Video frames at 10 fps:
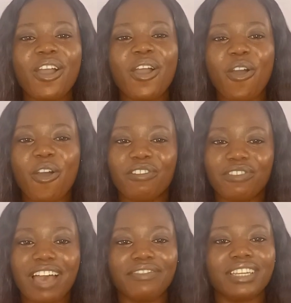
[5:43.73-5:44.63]
of
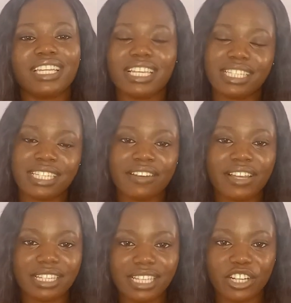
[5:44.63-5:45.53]
having a
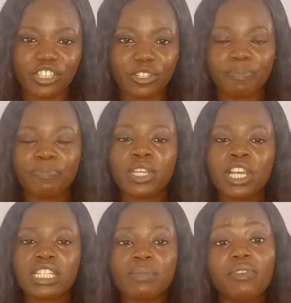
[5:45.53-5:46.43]
cesarean section.
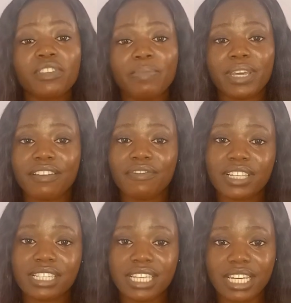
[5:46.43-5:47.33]
Some of the
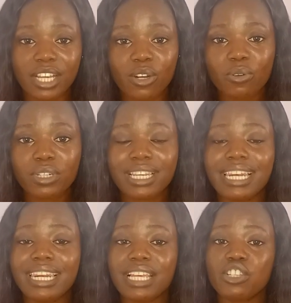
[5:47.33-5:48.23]
benefits include
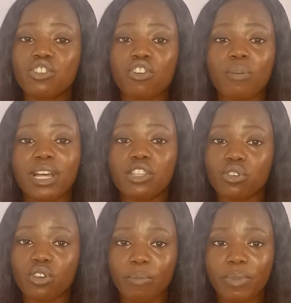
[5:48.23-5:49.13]
less trauma to
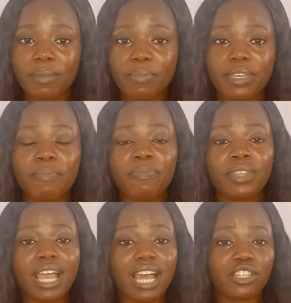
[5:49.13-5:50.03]
your baby
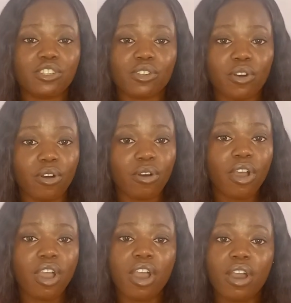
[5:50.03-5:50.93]
and to your
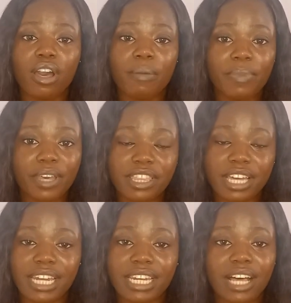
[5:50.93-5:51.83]
birth
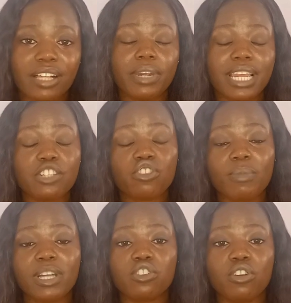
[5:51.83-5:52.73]
canal, less
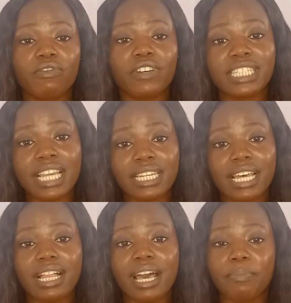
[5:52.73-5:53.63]
trauma to your
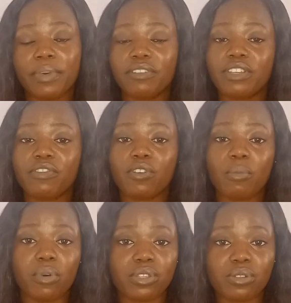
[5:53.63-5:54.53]
vaginal and pelvic floor
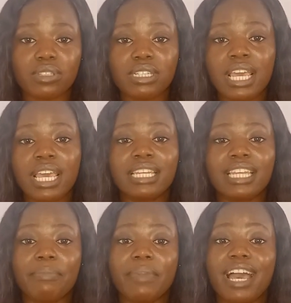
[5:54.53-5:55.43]
muscles
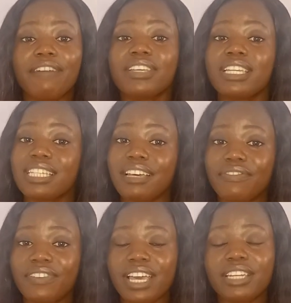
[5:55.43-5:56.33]
that may have
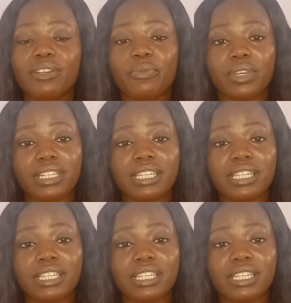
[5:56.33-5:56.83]
interfered with